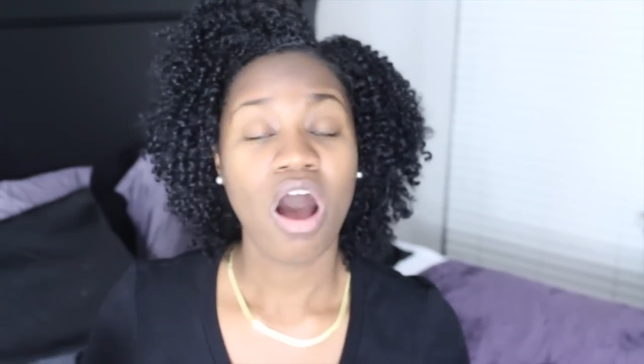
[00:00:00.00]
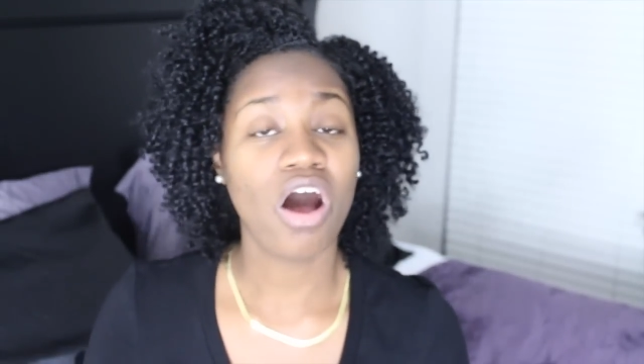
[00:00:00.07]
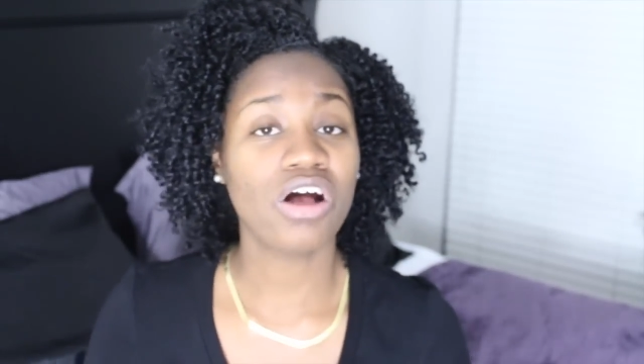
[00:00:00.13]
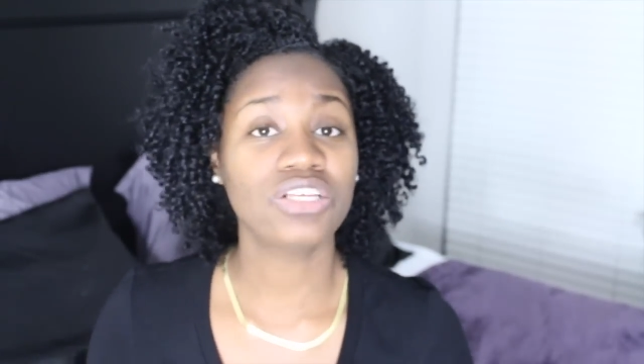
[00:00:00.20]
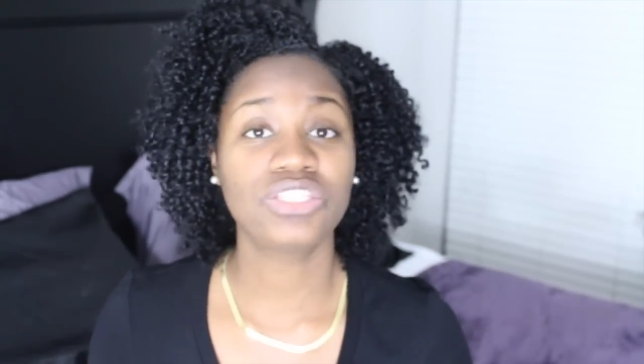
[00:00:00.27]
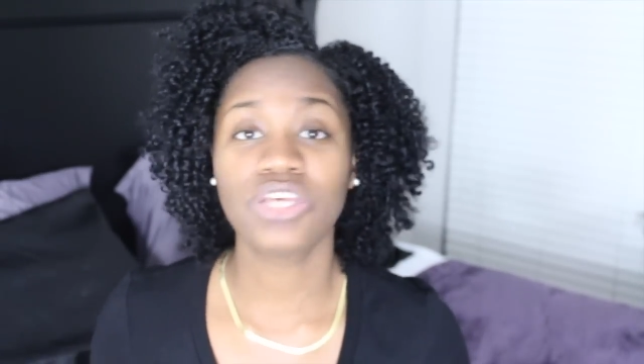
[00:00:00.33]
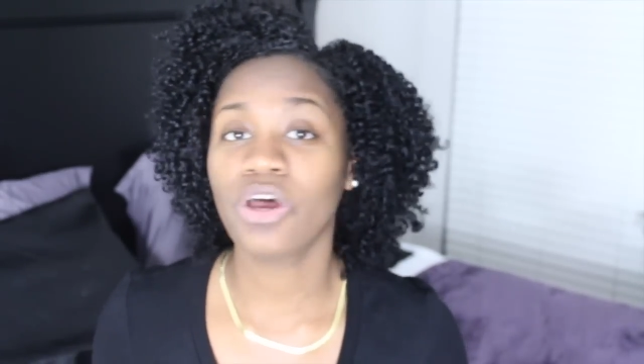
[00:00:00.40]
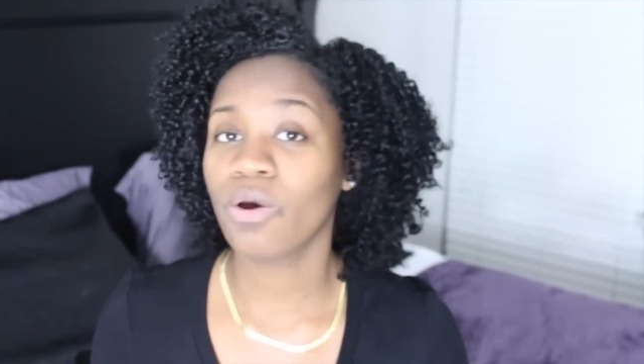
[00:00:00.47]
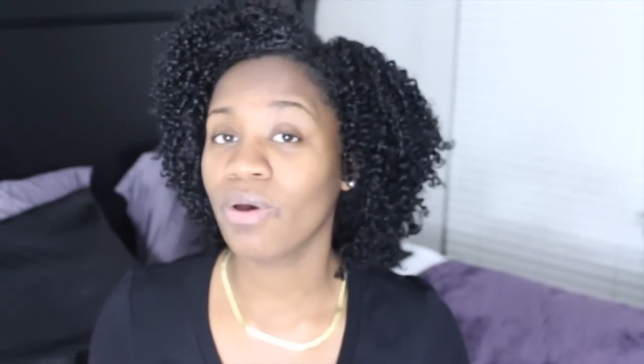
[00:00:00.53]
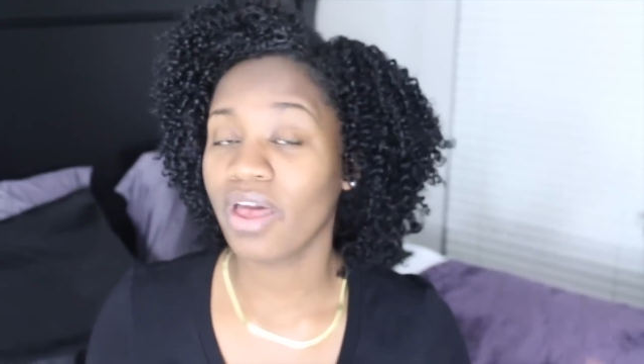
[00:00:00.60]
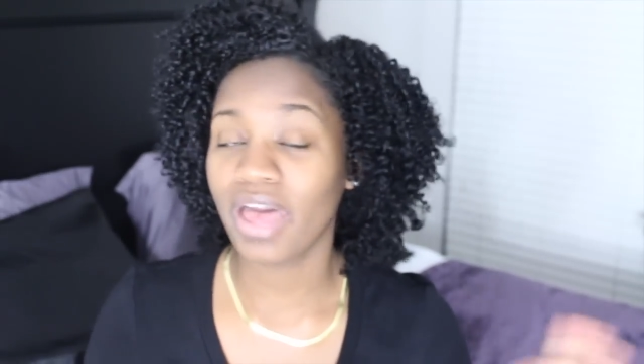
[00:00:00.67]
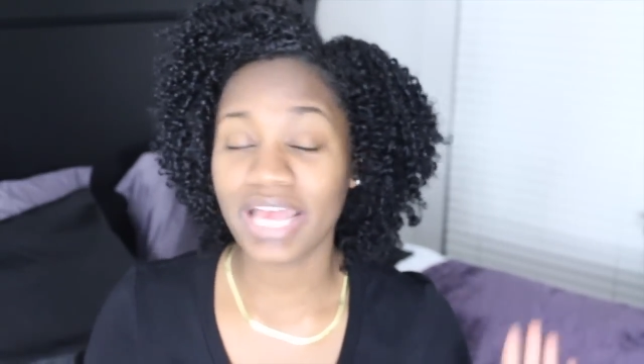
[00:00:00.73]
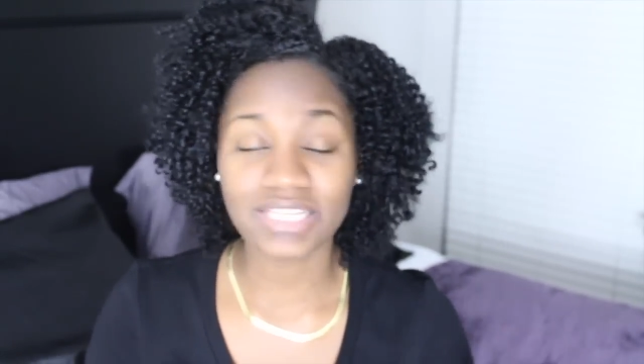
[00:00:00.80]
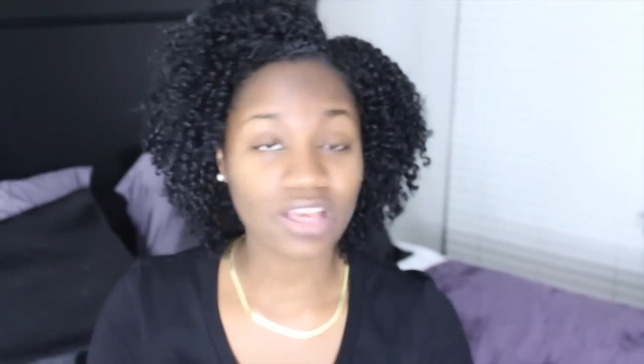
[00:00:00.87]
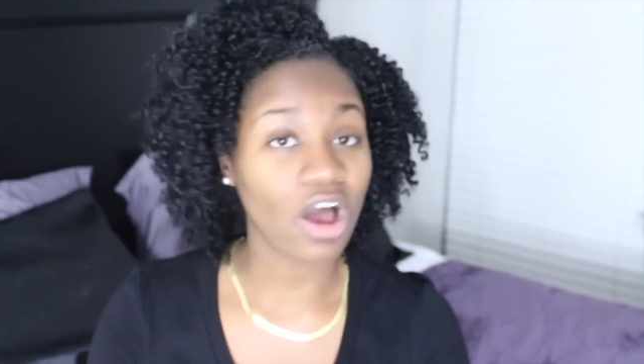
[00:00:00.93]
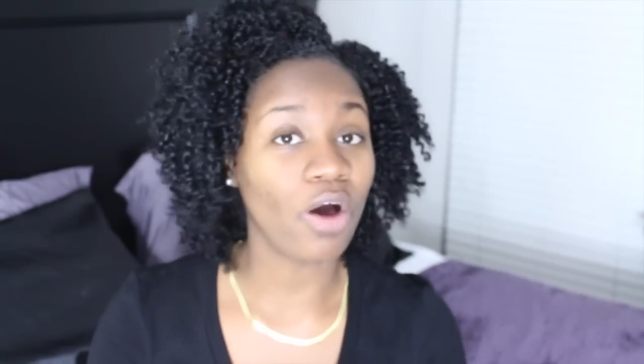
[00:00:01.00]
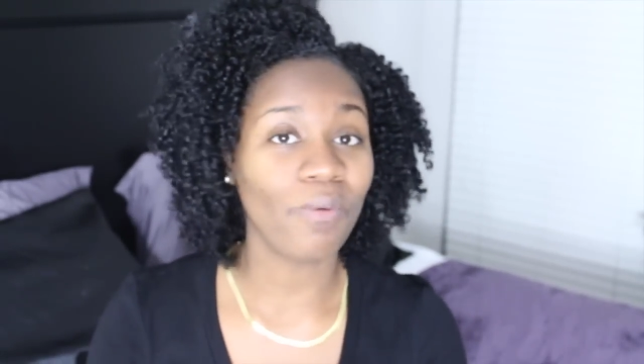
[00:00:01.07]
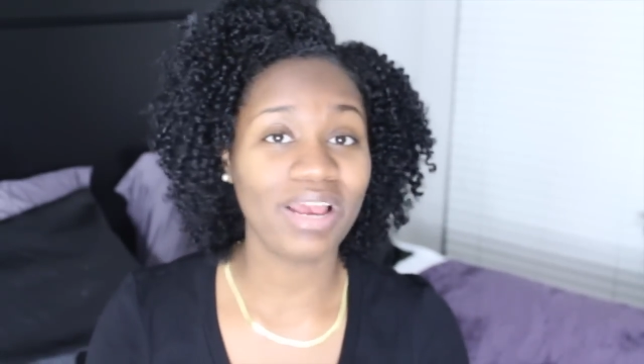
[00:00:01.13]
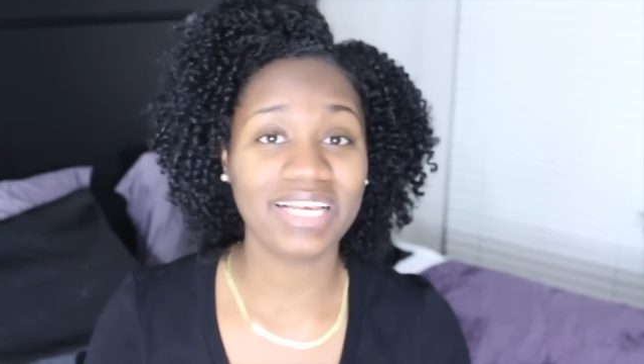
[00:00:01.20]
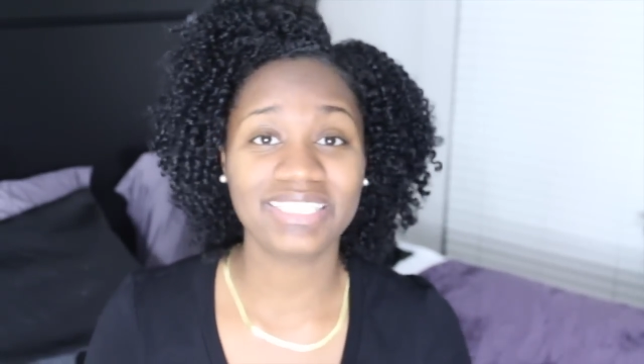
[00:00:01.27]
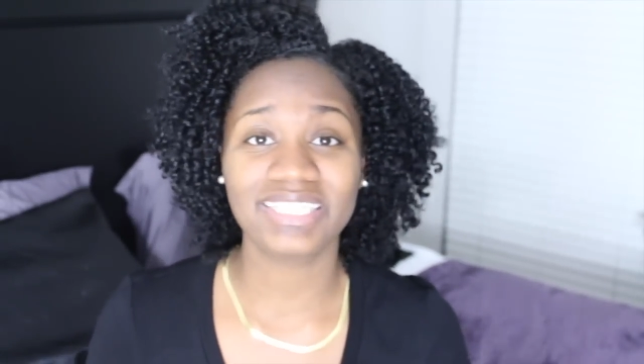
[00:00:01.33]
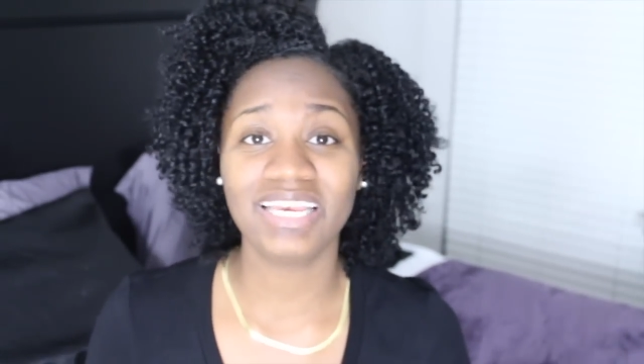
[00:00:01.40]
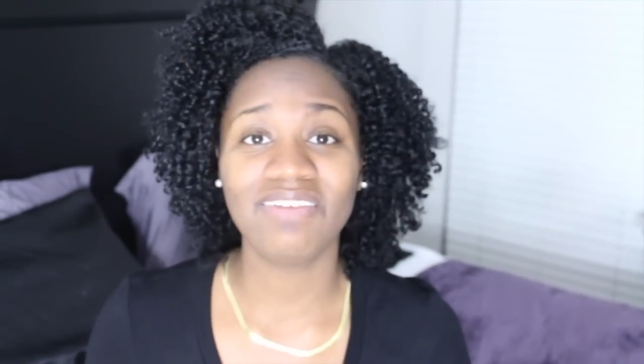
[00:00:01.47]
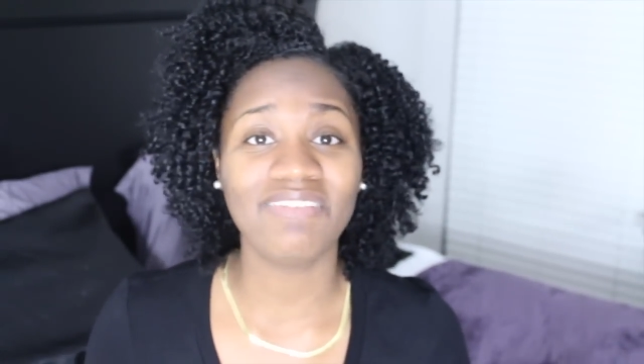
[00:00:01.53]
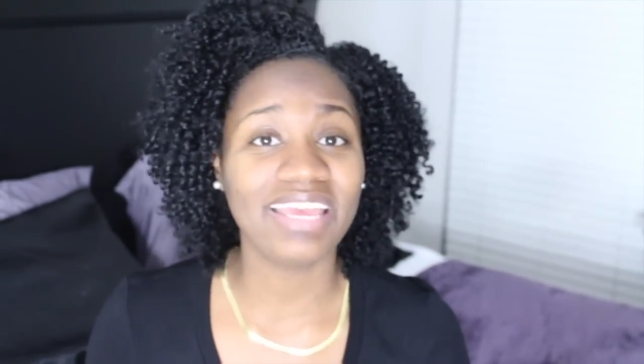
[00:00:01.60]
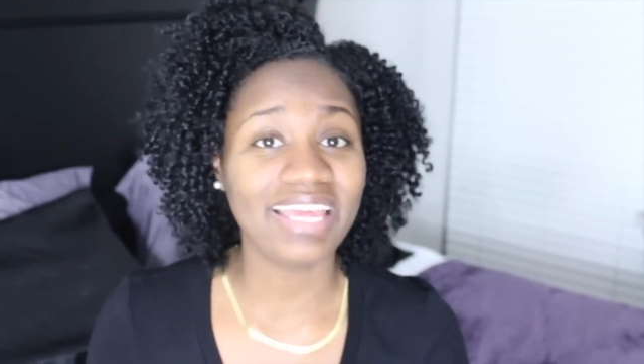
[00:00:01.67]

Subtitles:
Also, as always, leave